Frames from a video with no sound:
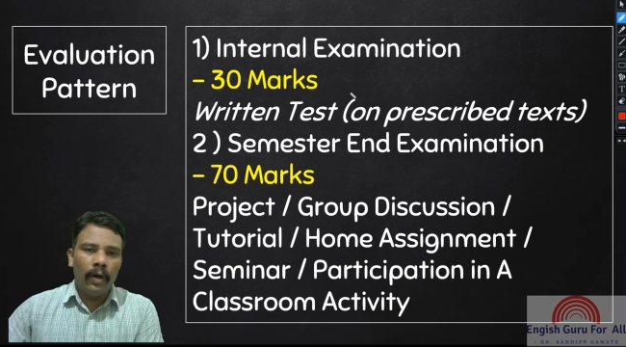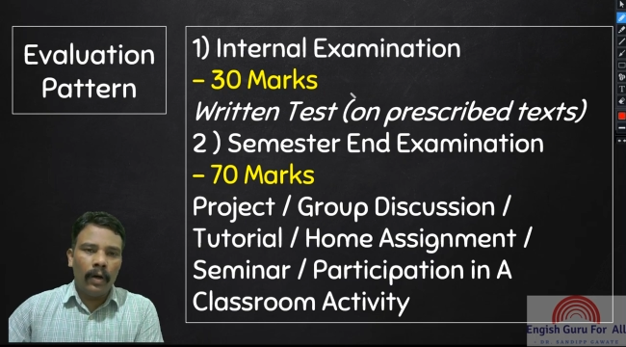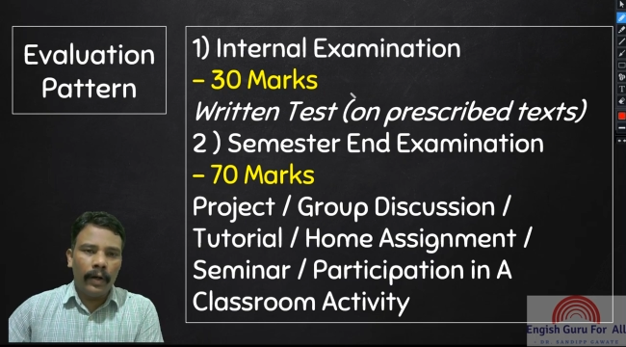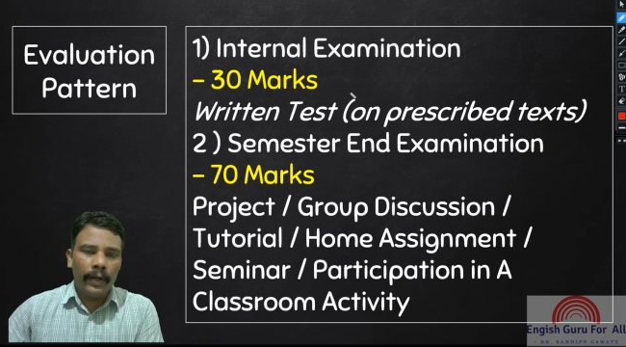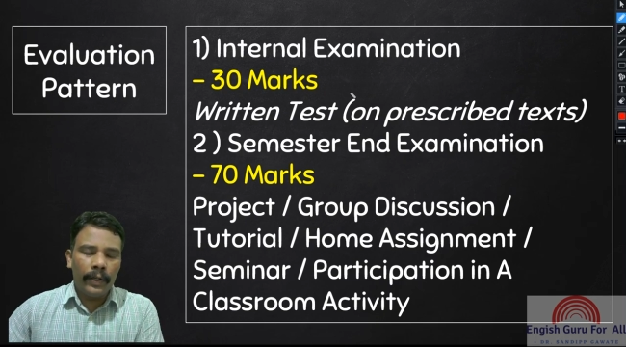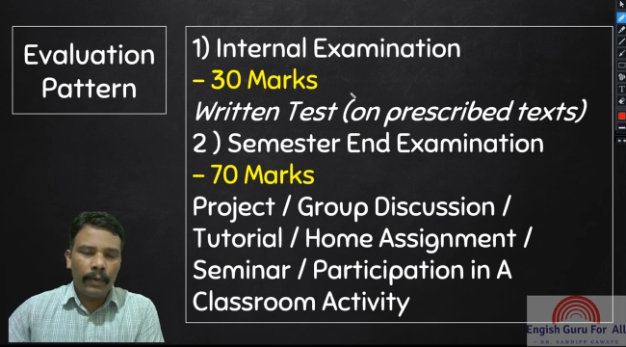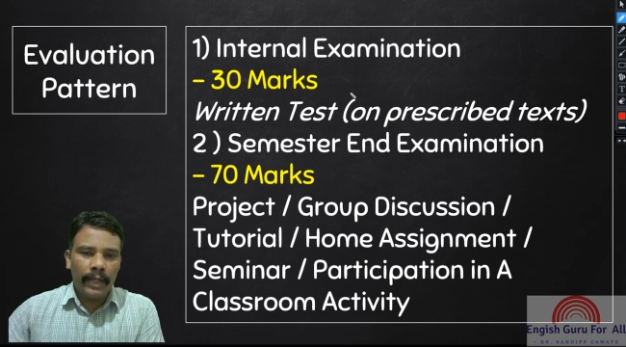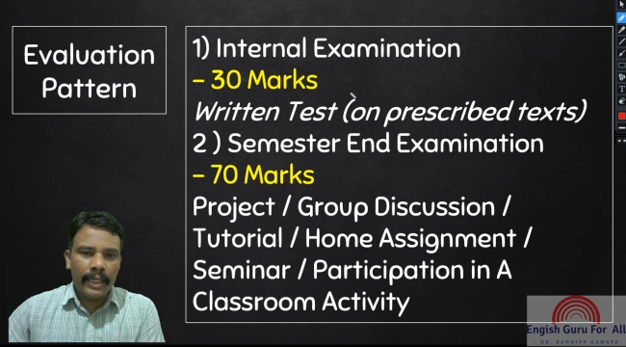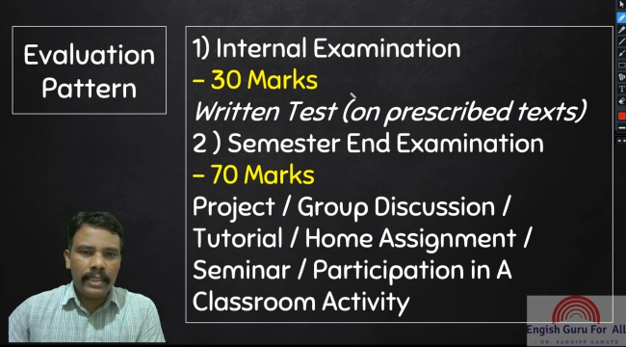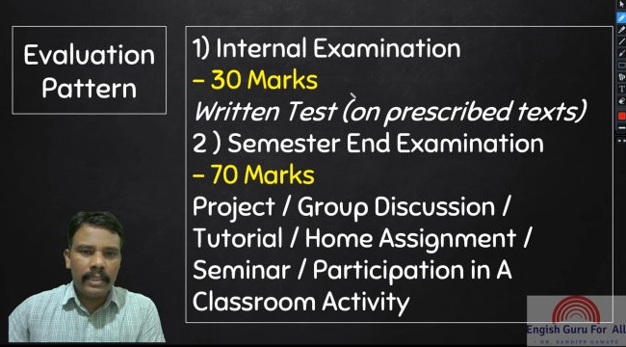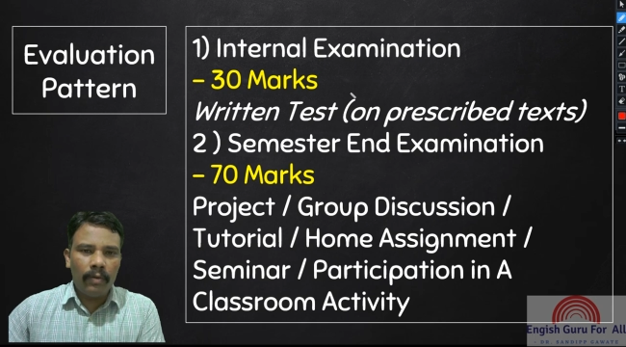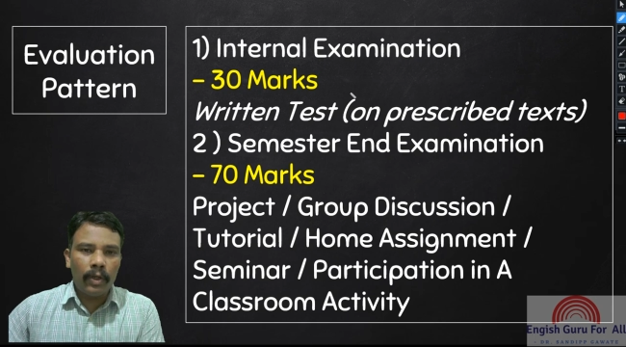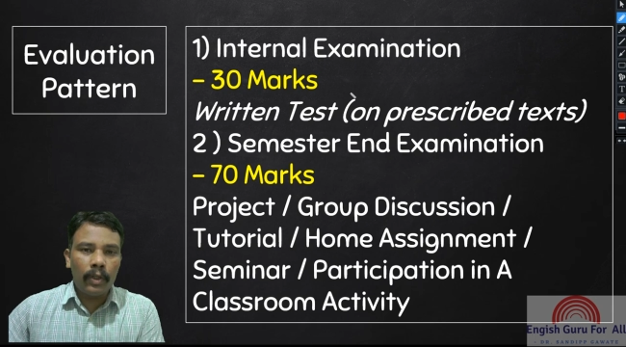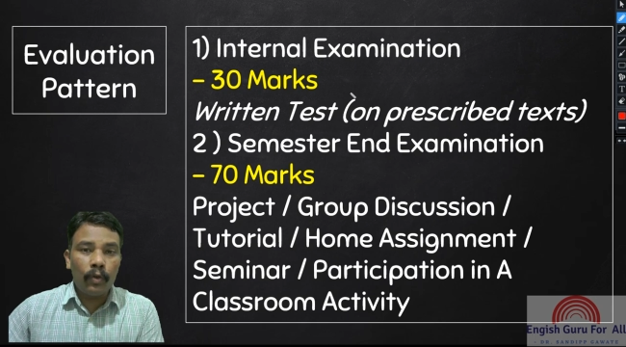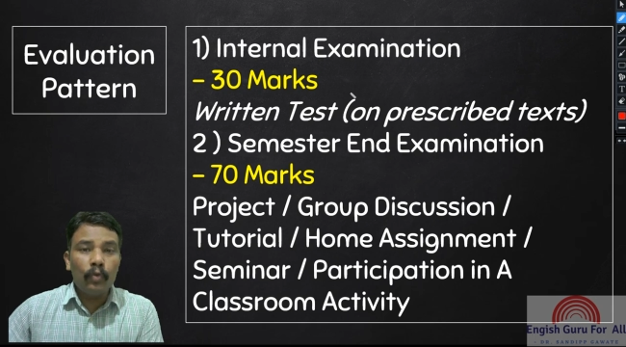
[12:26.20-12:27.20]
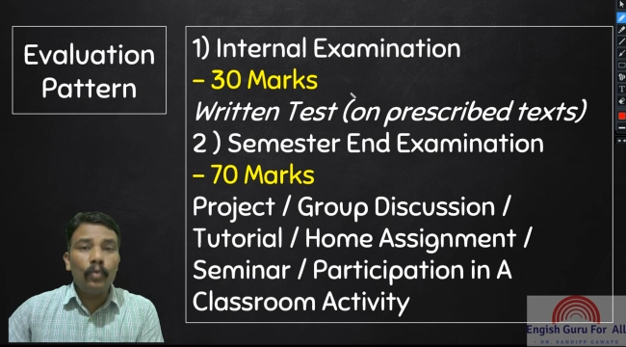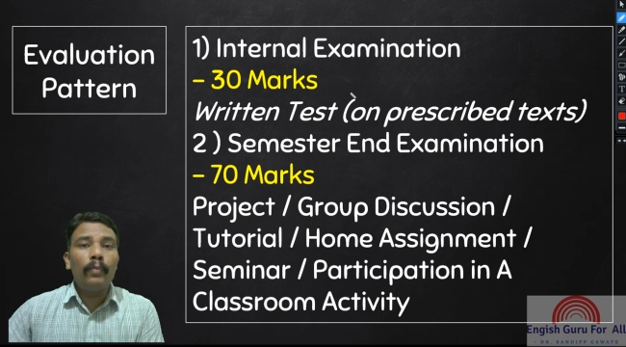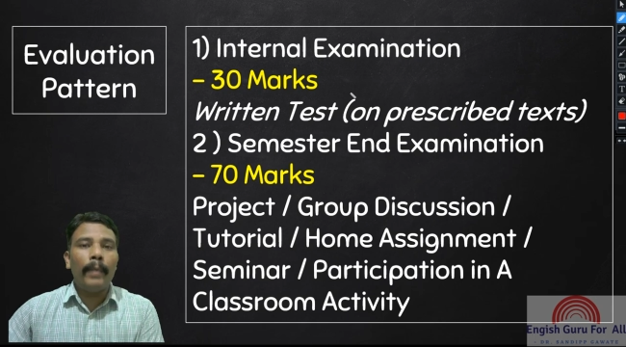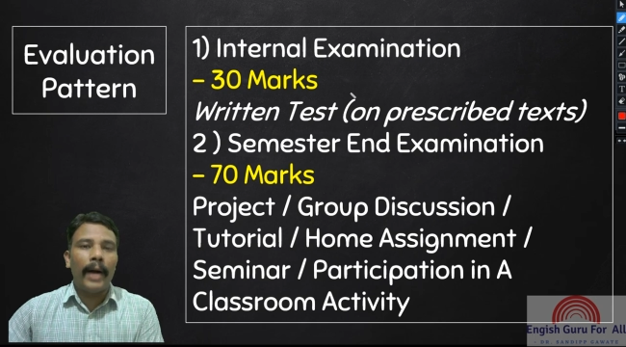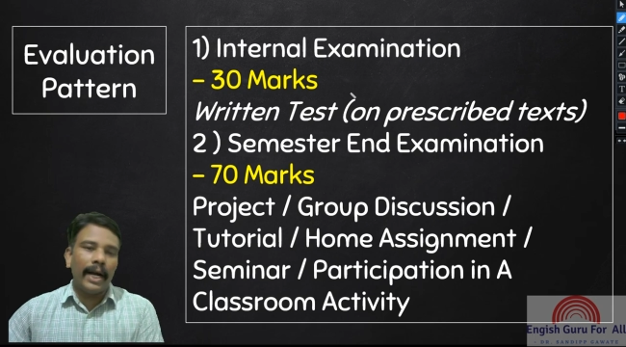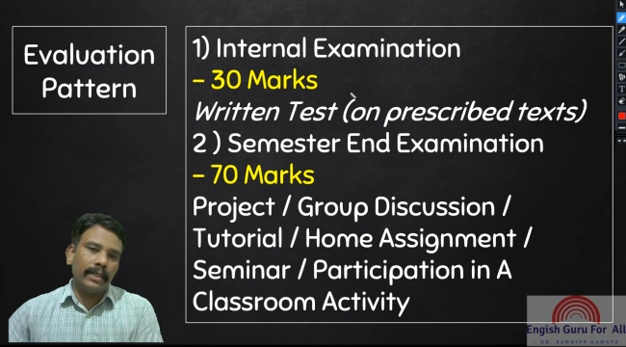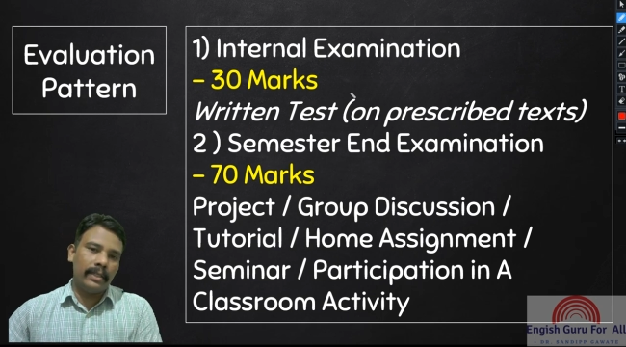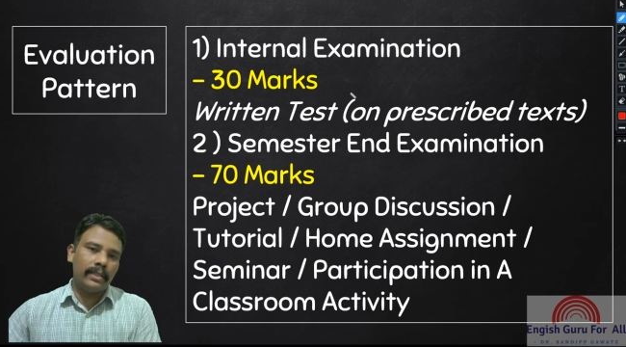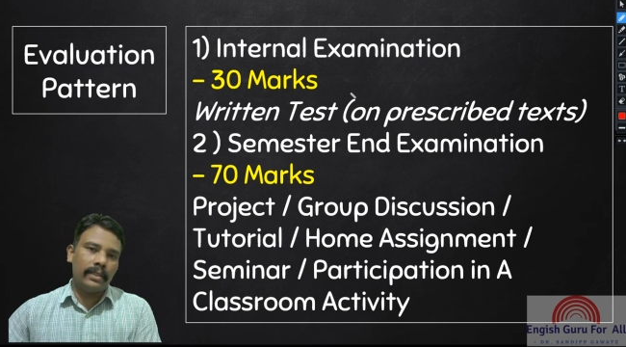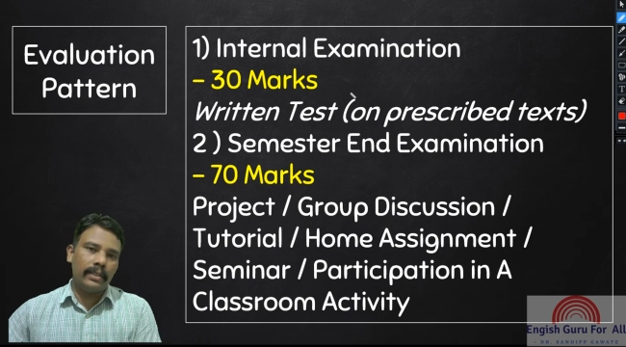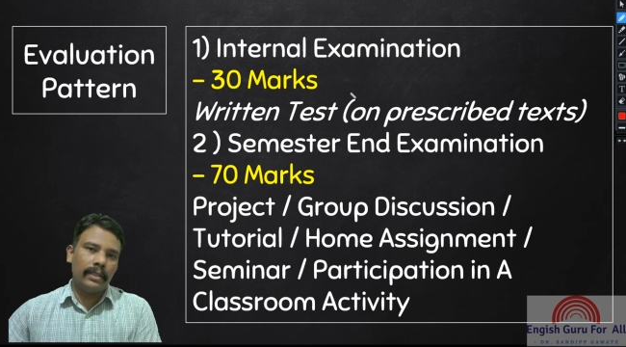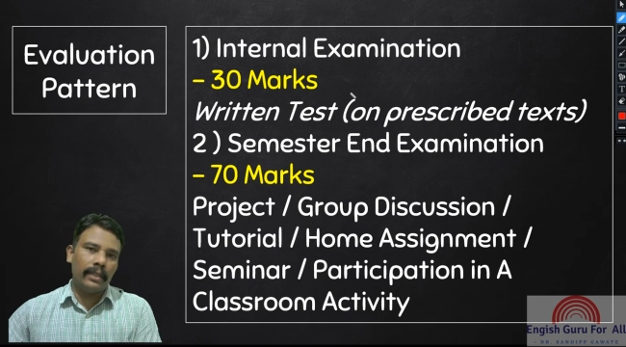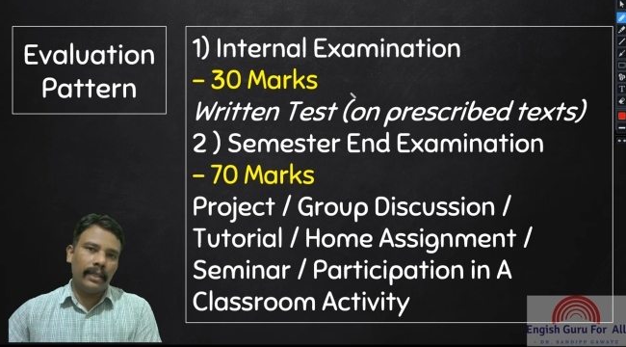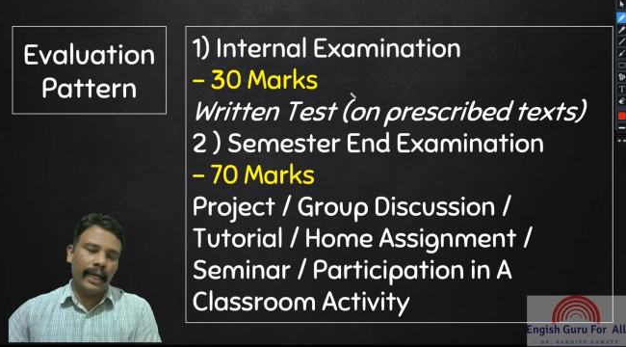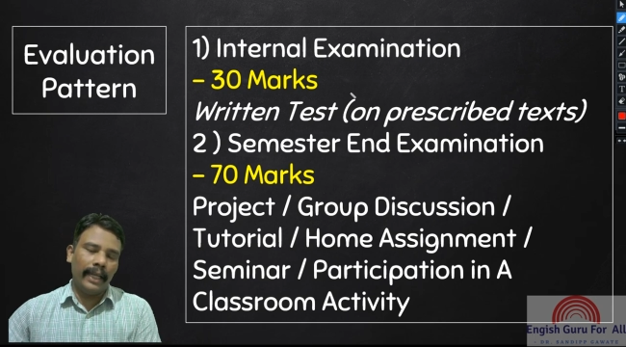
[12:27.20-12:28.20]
you can say what, 2 parts,